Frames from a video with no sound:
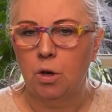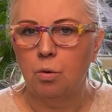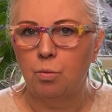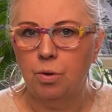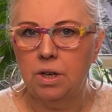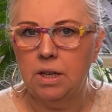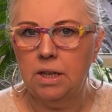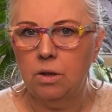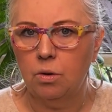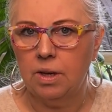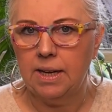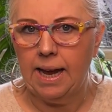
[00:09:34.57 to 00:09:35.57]
Really
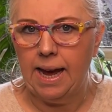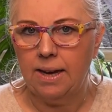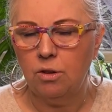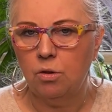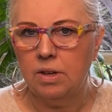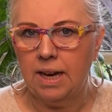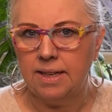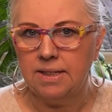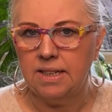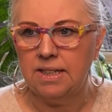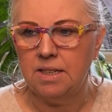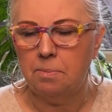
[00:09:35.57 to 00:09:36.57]
look at how your gut,
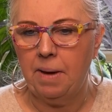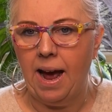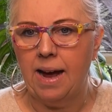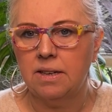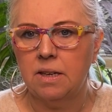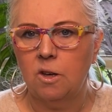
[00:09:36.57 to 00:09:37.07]
it's about